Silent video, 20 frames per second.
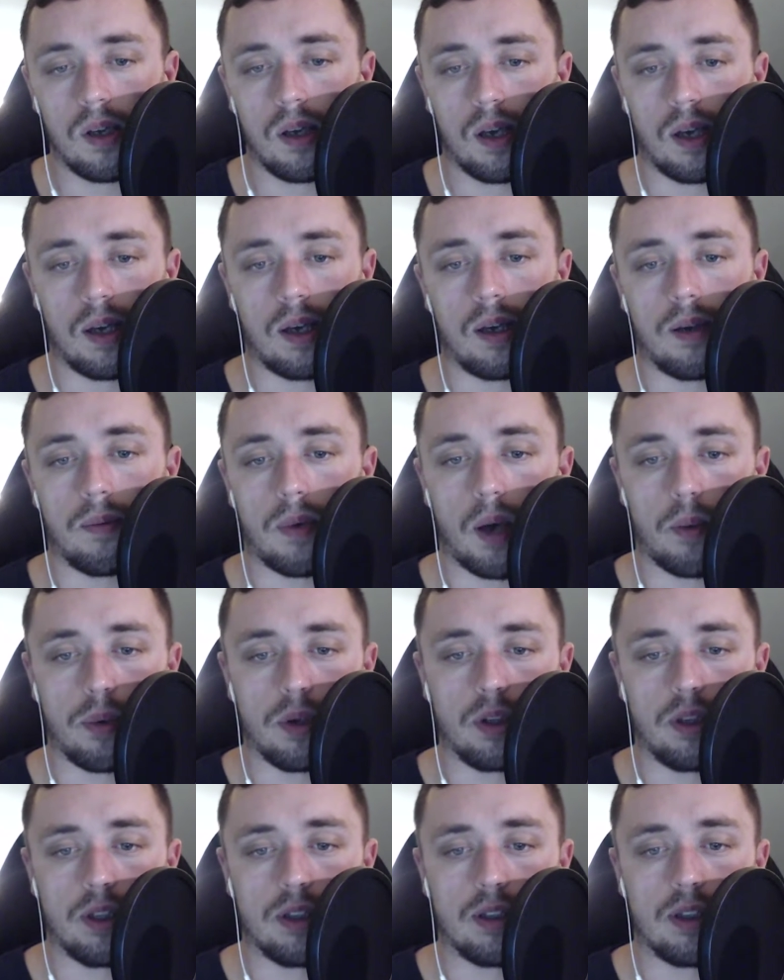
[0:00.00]
I'll
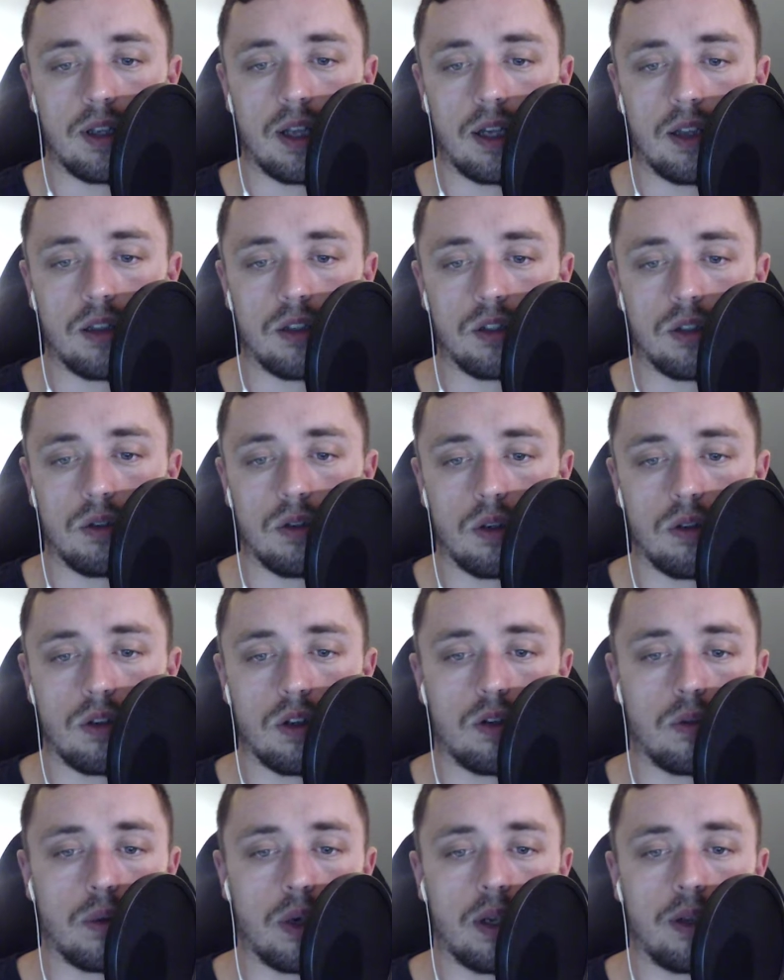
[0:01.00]
put a link to that in the show notes
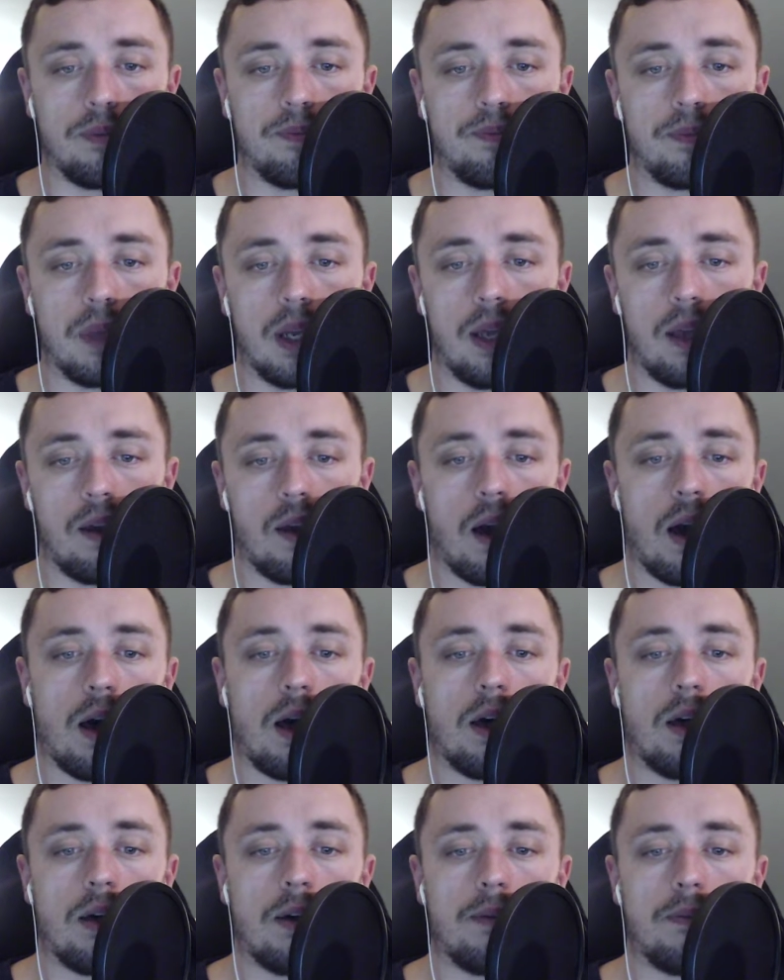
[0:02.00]
as well.
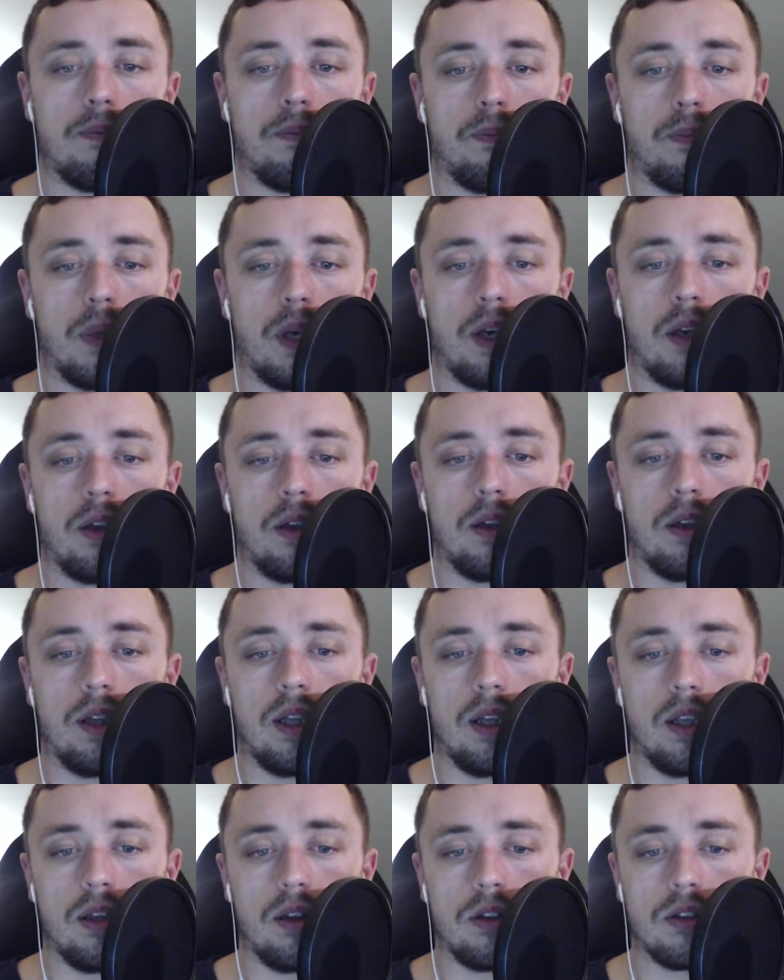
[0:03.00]

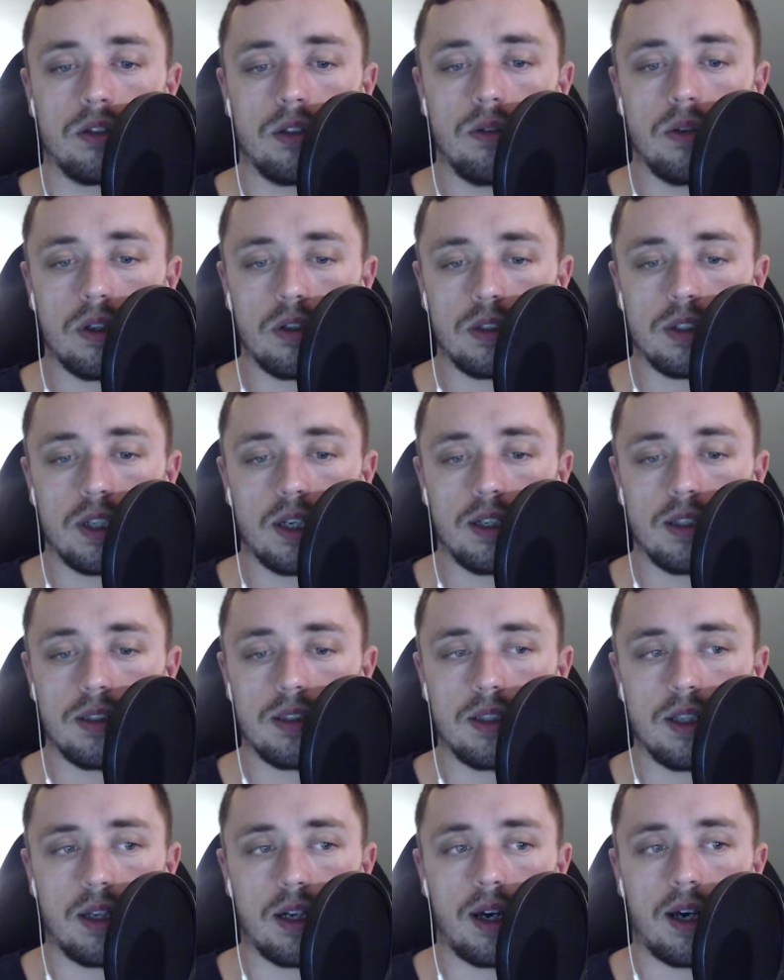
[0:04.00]
Then there's two other sites
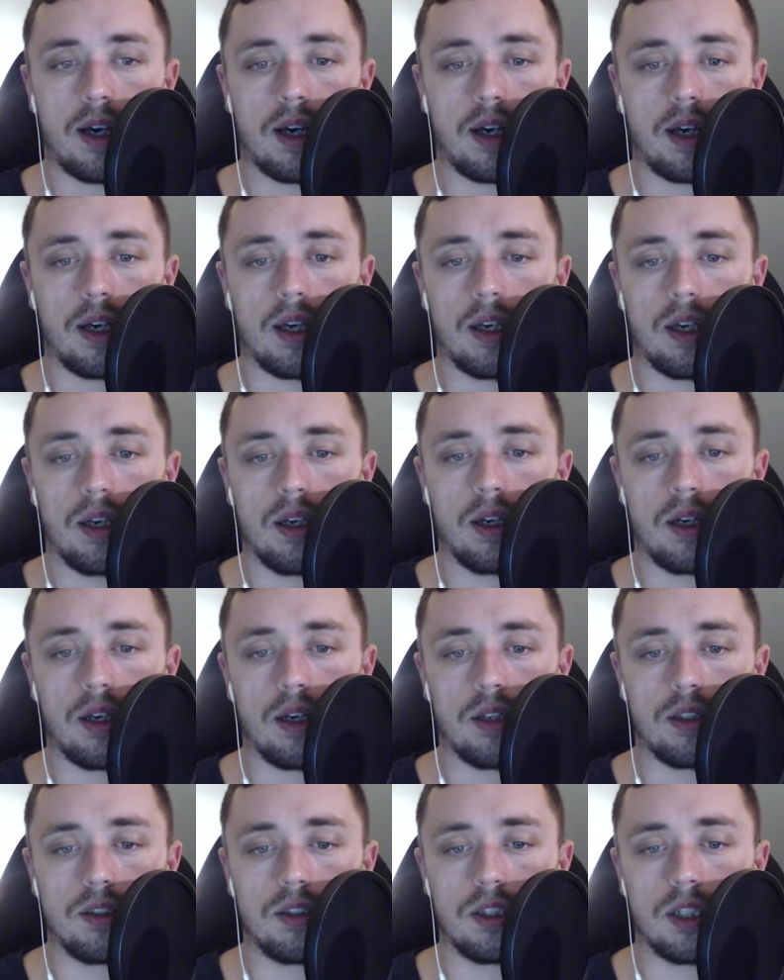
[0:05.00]
that I
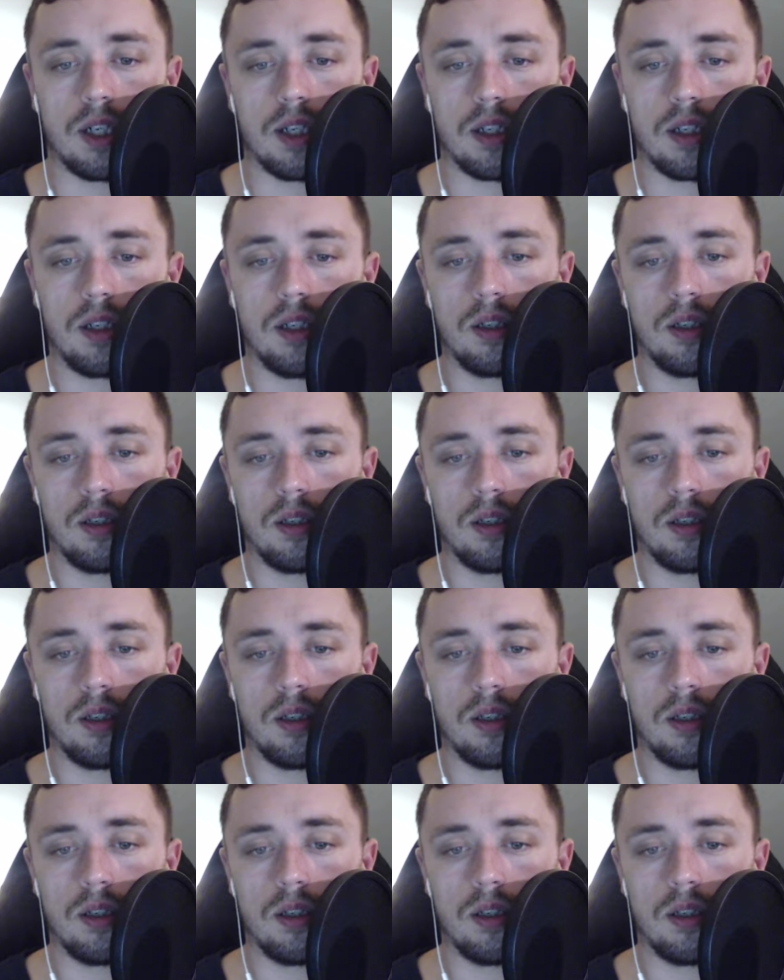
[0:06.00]
check